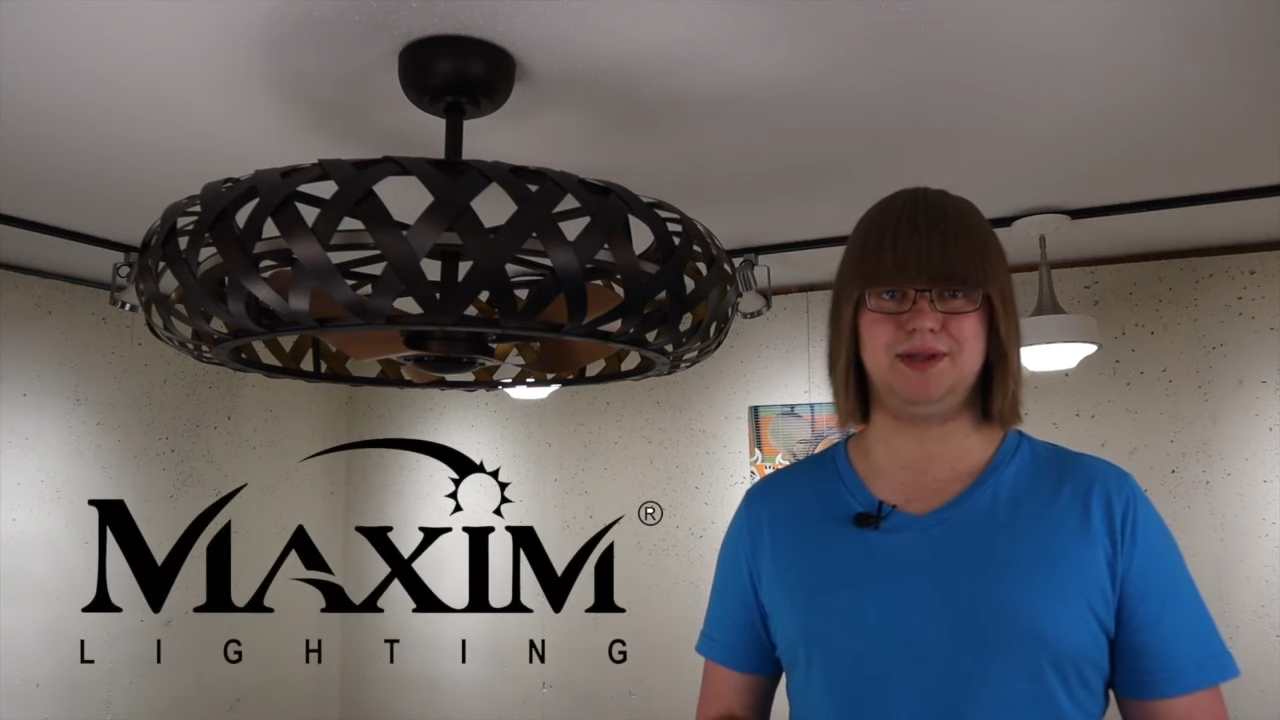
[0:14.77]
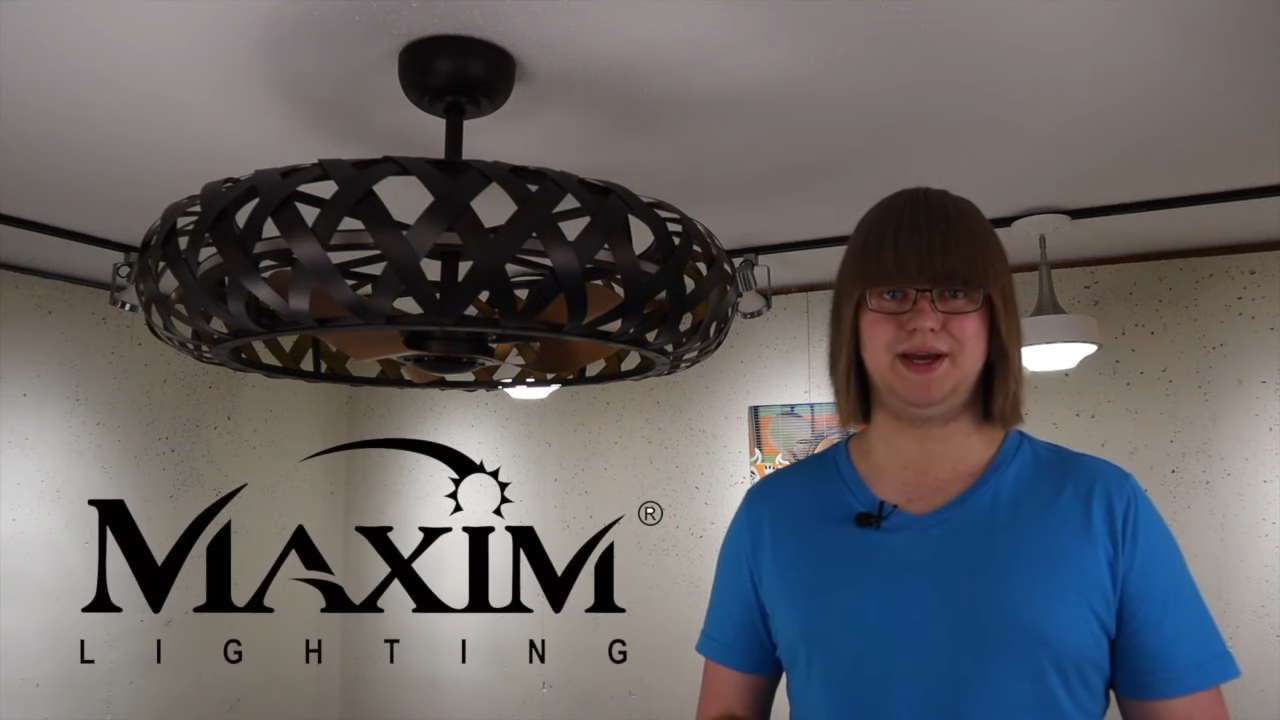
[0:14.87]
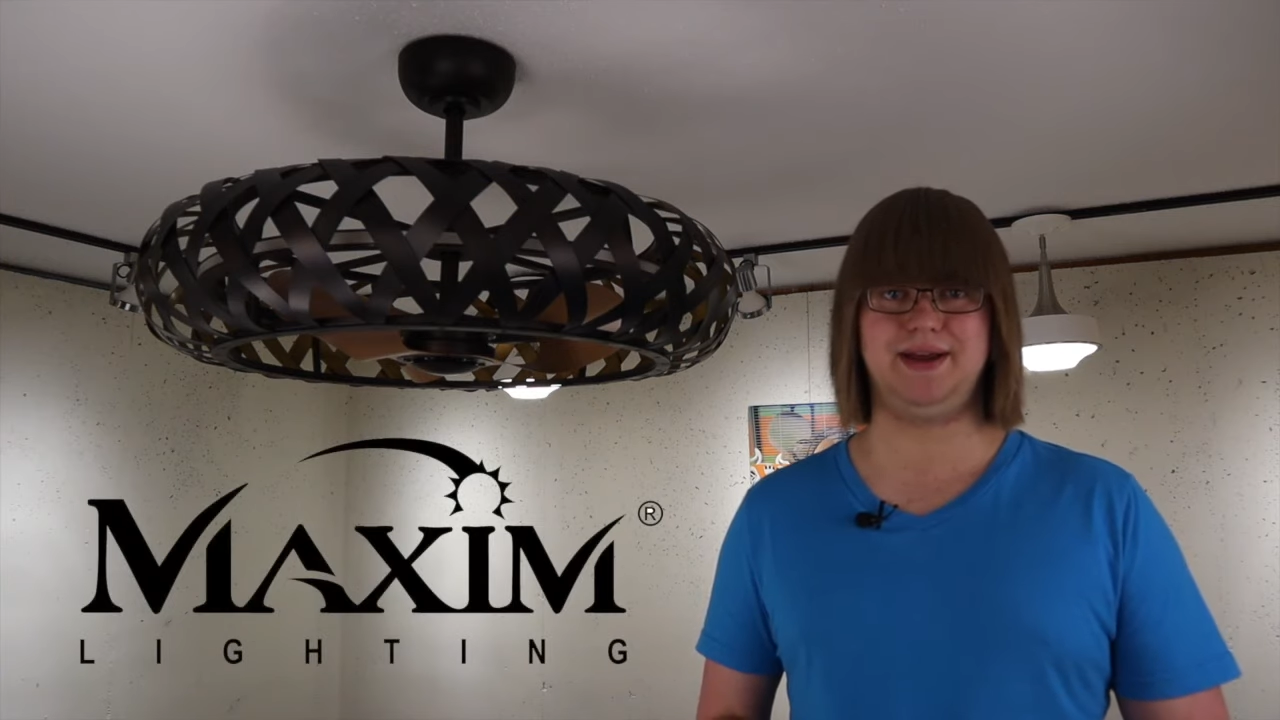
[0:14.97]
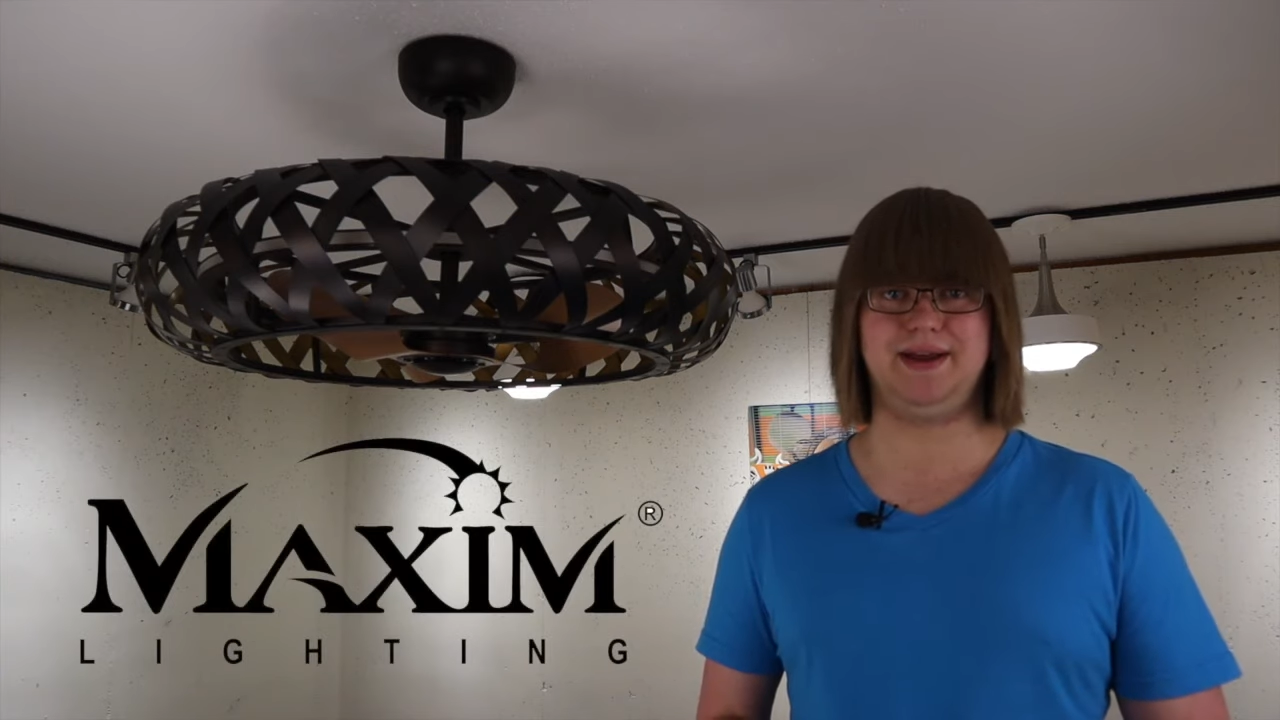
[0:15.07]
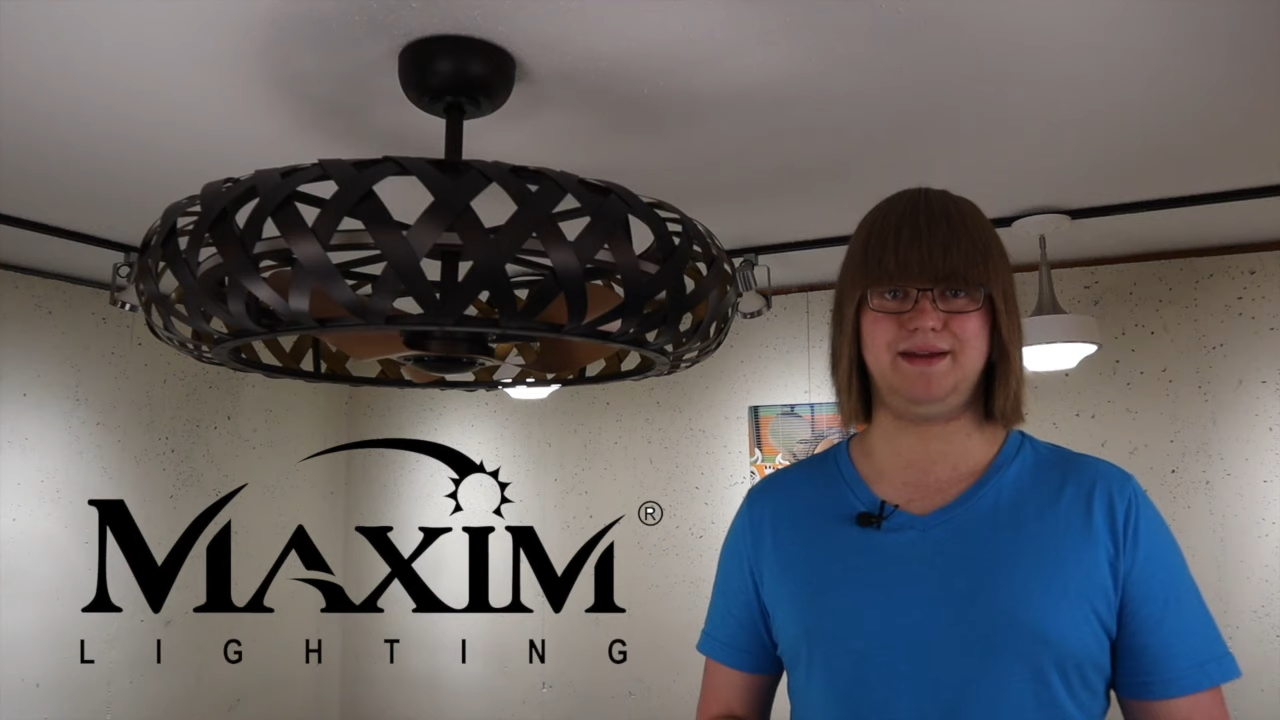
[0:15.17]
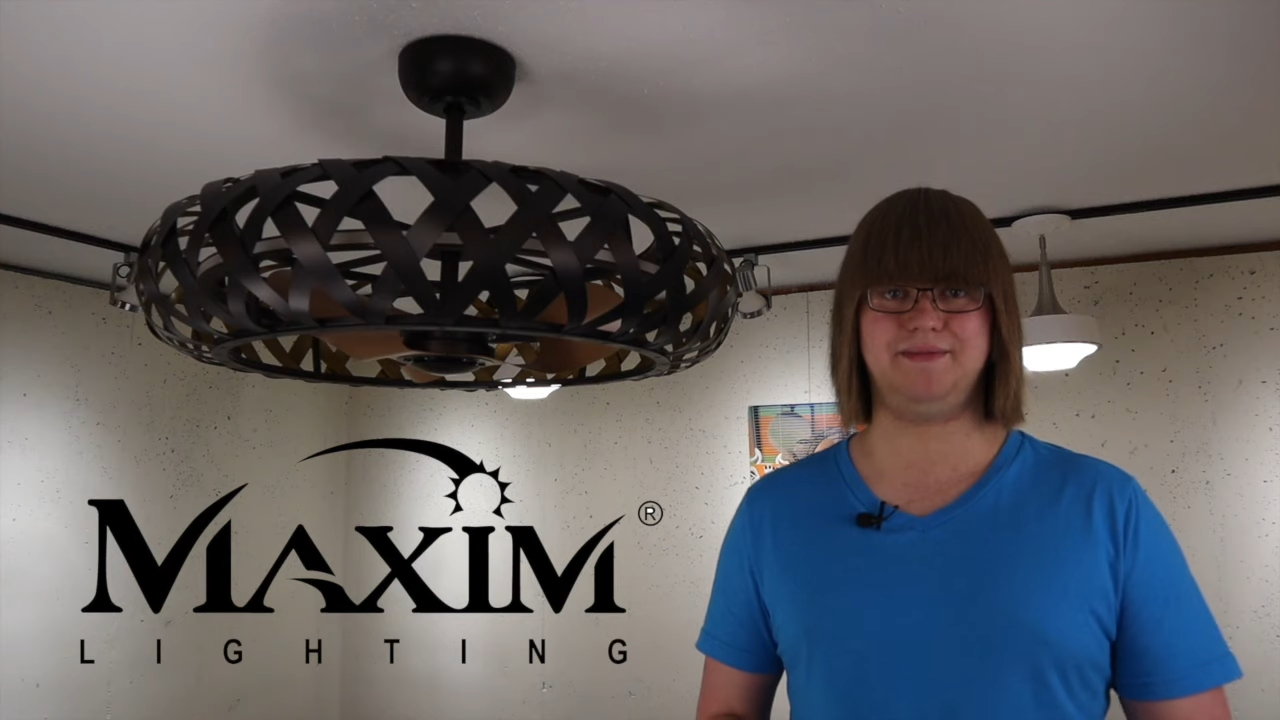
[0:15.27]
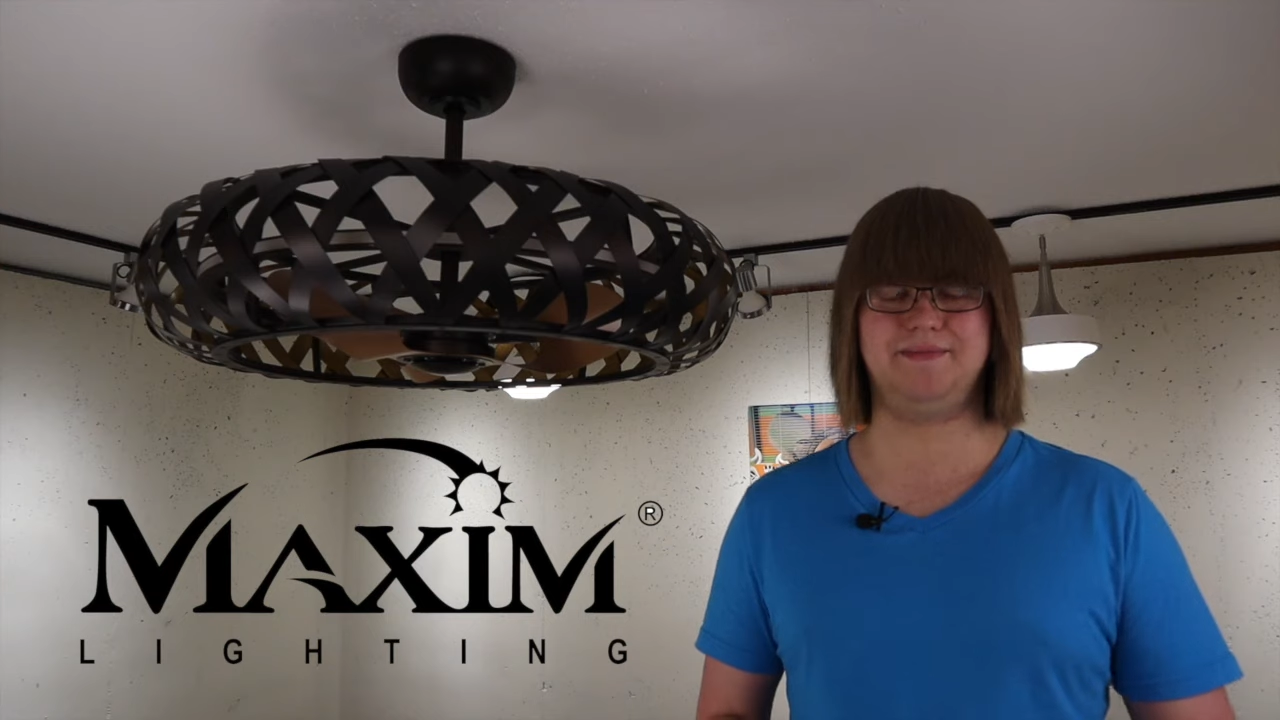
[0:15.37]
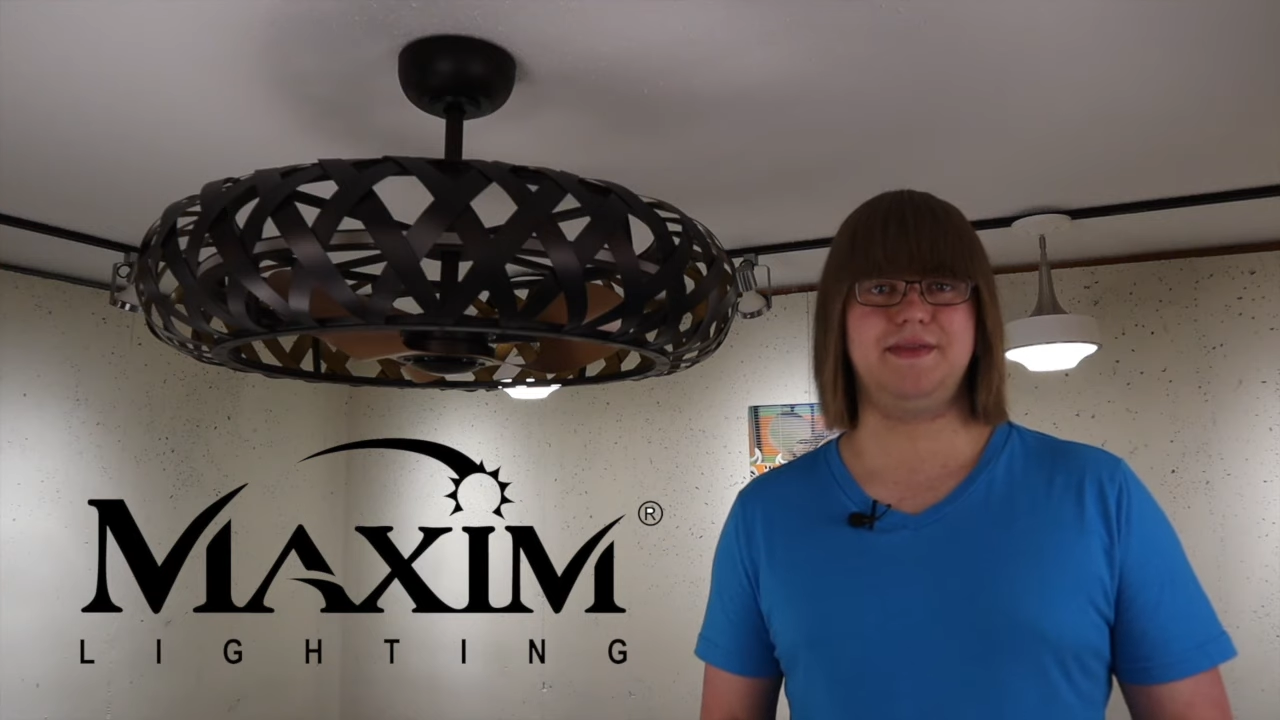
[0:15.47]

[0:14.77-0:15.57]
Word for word: Lighting.